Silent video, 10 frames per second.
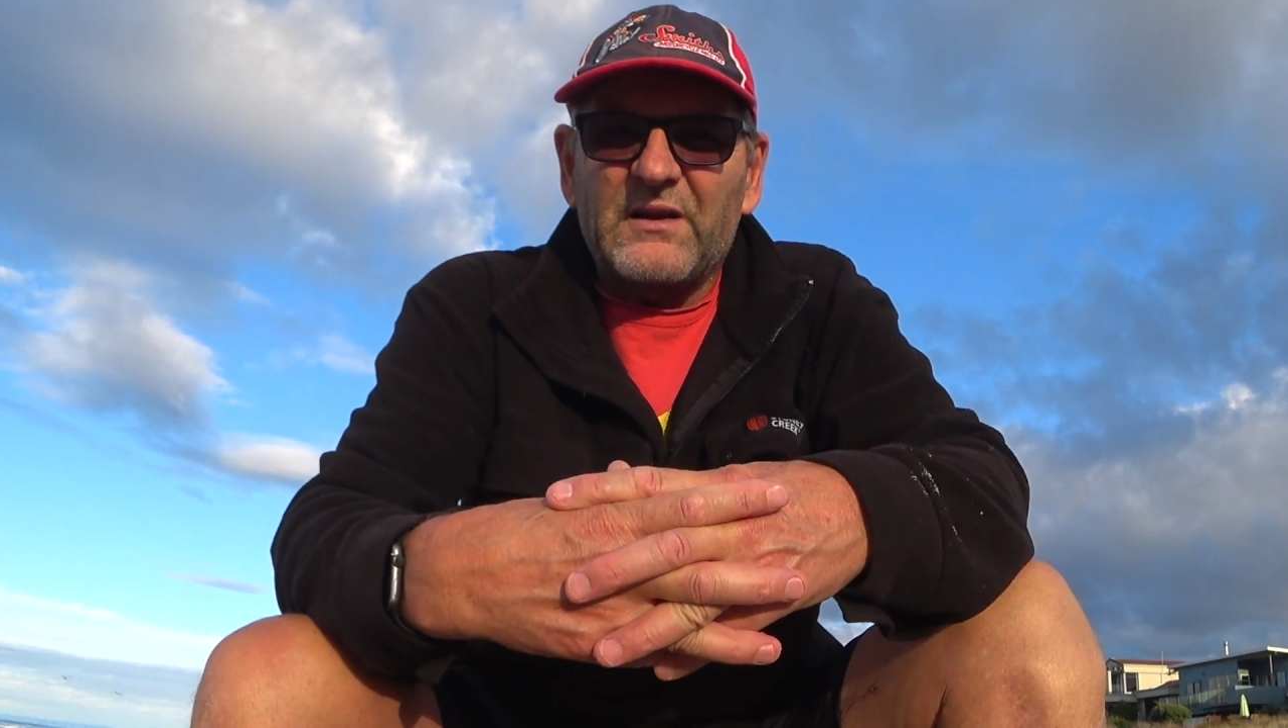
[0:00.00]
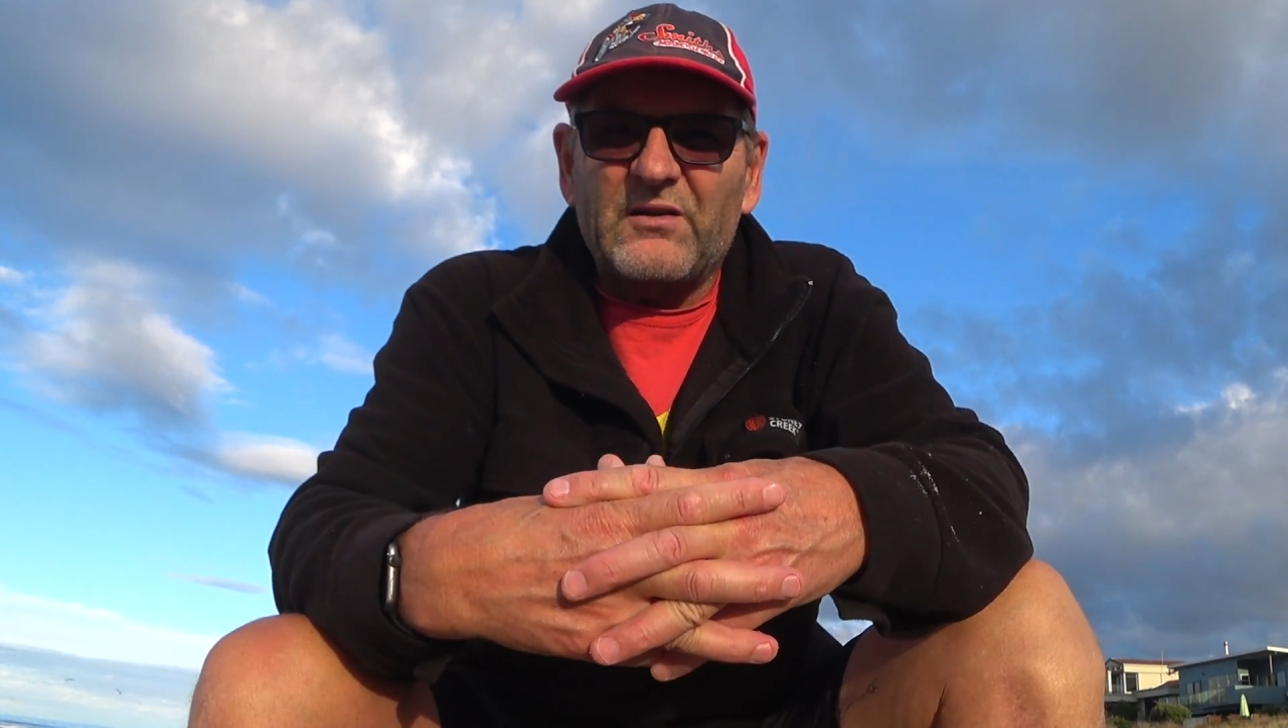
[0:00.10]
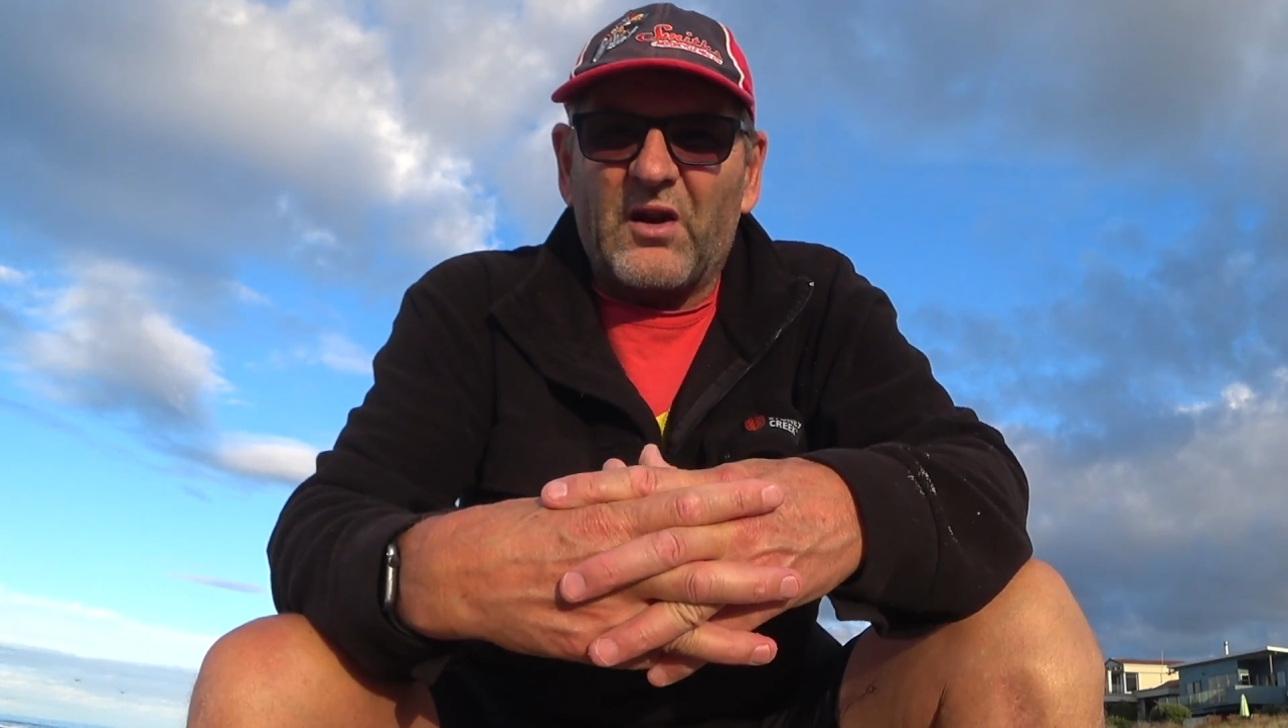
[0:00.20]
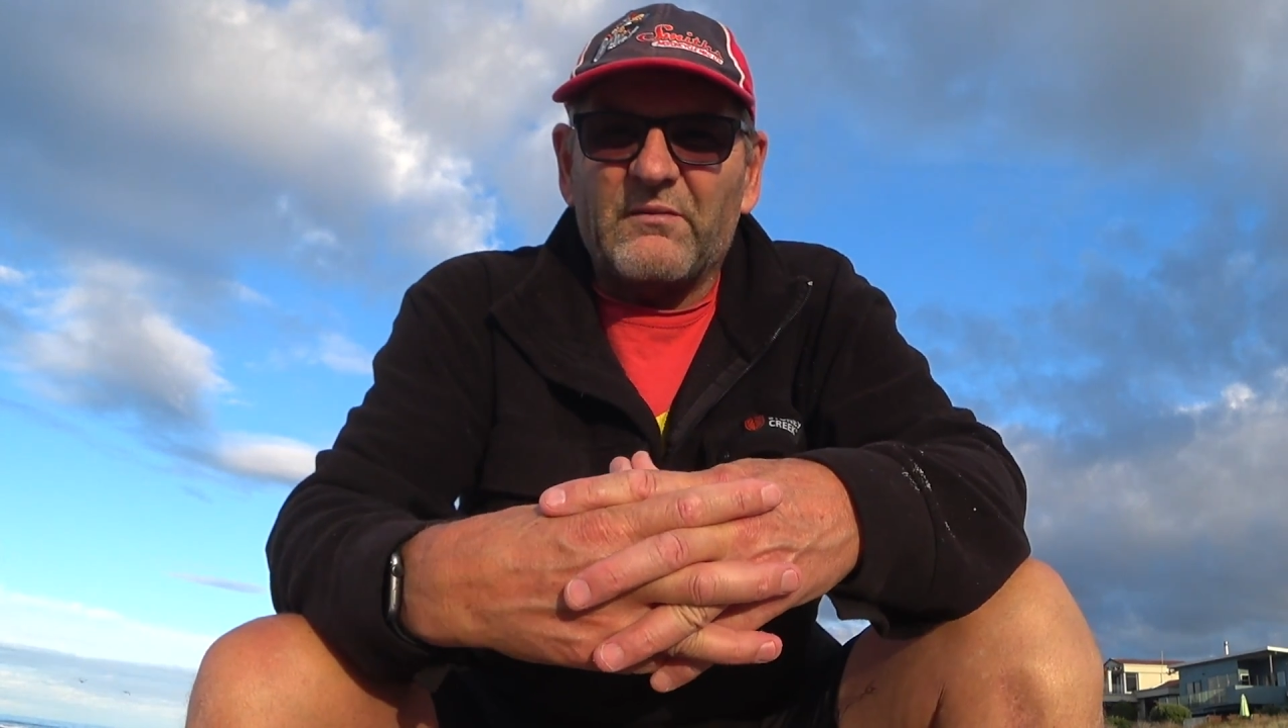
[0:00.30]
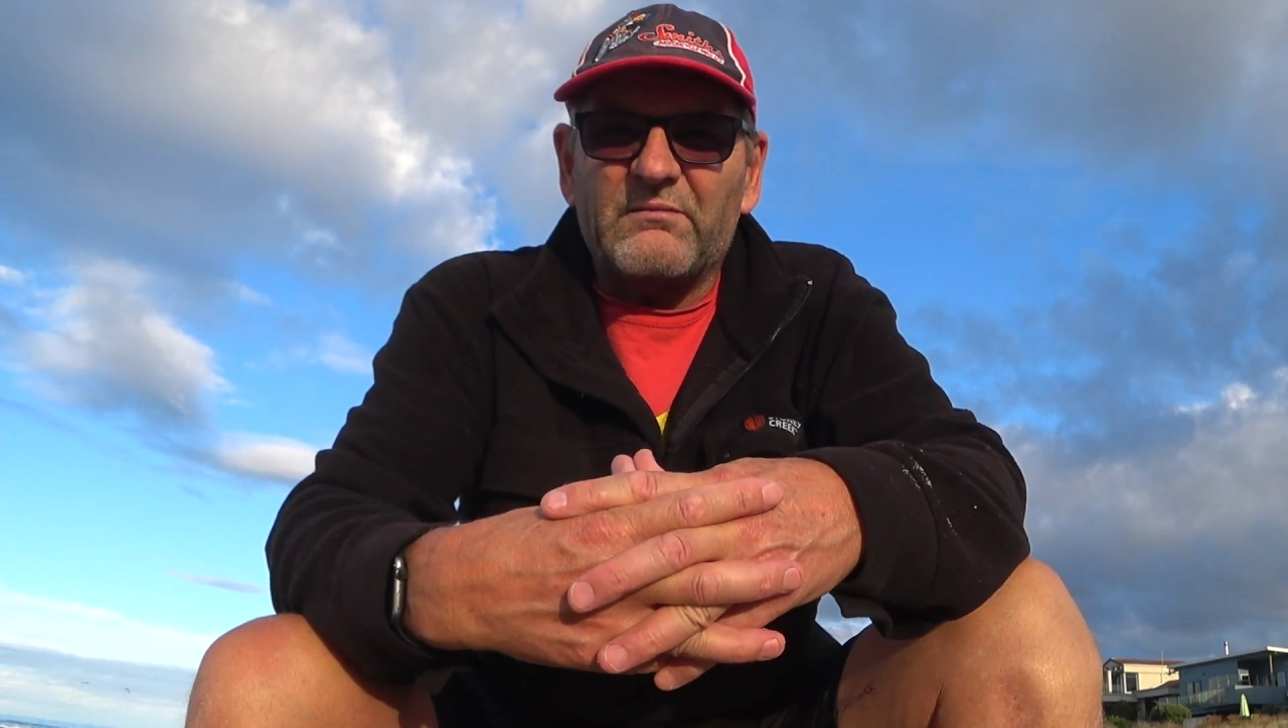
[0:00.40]

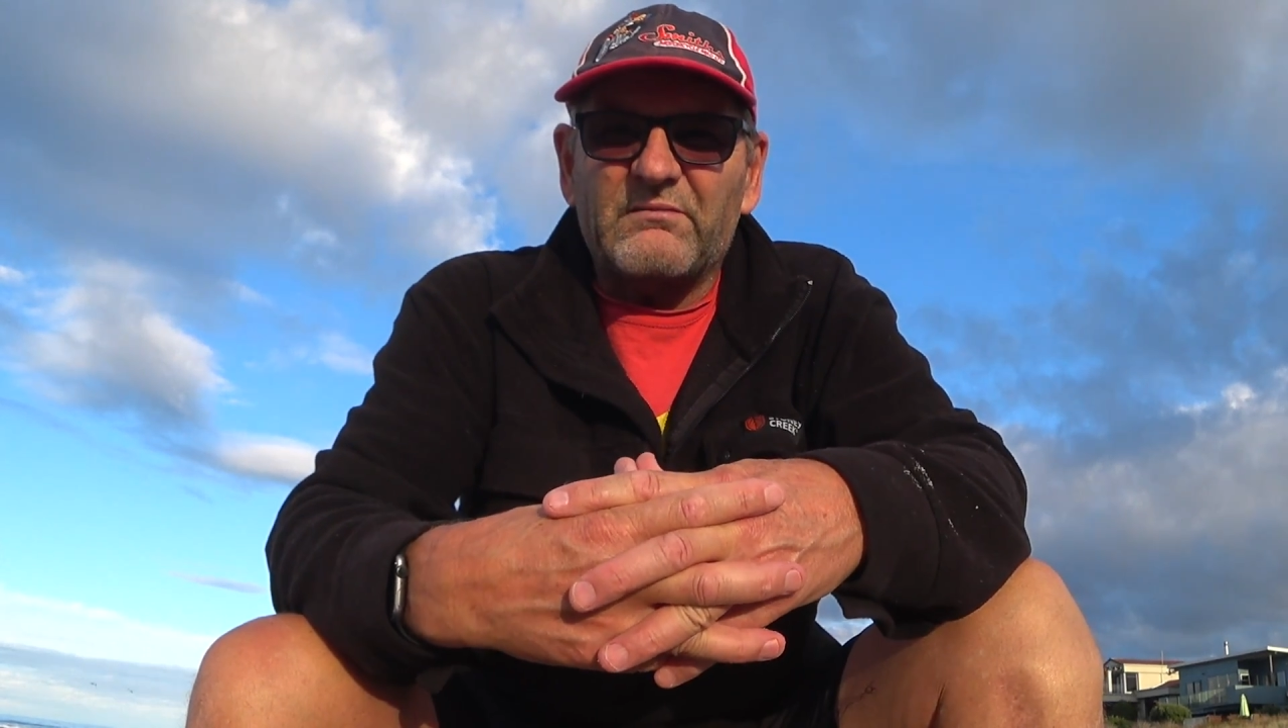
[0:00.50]
not